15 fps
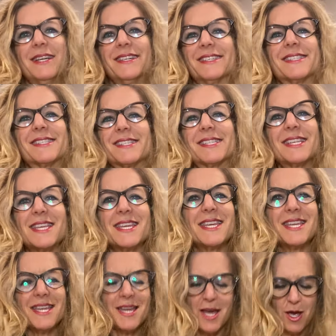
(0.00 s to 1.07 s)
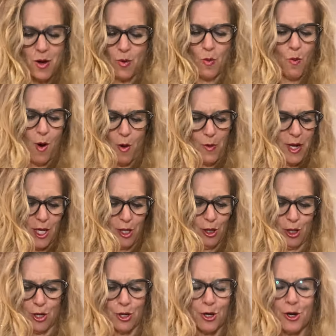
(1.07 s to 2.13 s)
See what we can
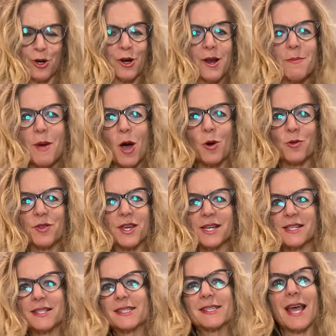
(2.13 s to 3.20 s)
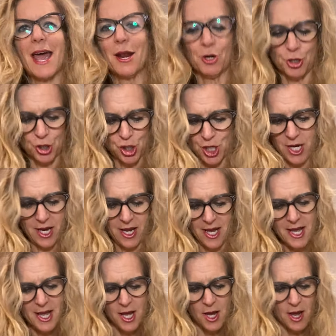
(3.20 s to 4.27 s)
learn about this energy.
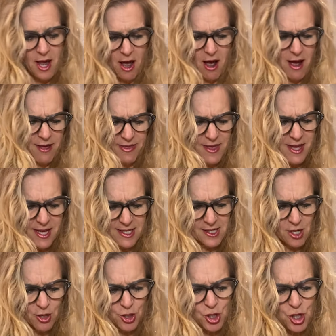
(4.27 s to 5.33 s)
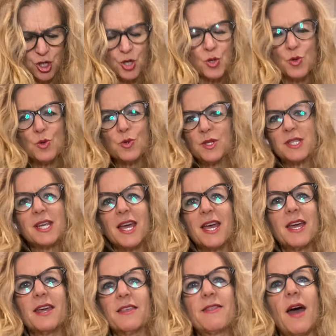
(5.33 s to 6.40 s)
I think it's on
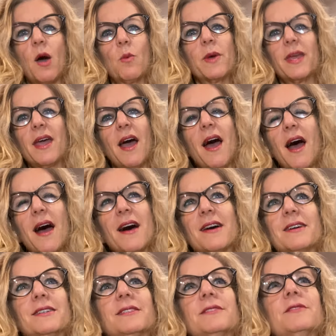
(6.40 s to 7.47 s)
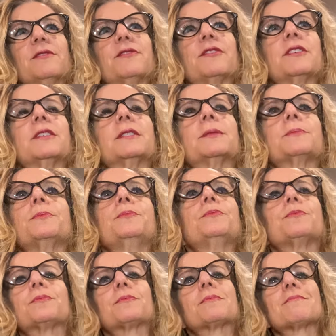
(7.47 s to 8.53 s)
Tuesday that we have,
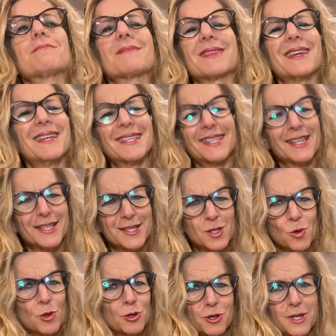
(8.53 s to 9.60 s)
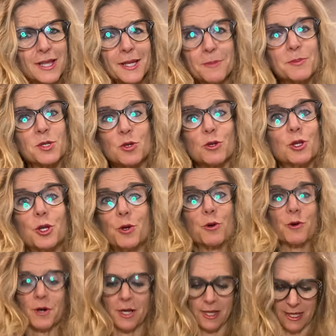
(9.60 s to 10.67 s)
is it a solar eclipse or a
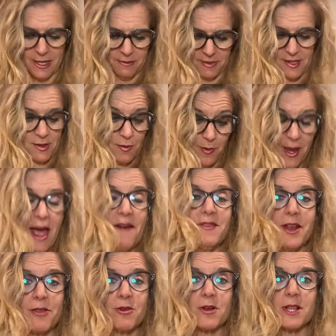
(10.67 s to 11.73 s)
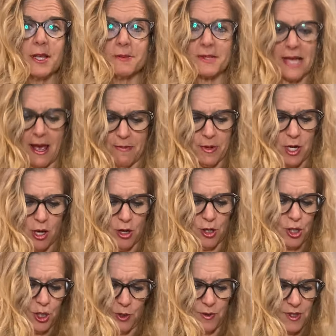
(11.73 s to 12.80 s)
lunar eclipse? We have another eclipse happening on
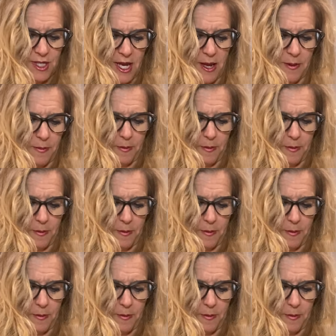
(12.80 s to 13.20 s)
Tuesday.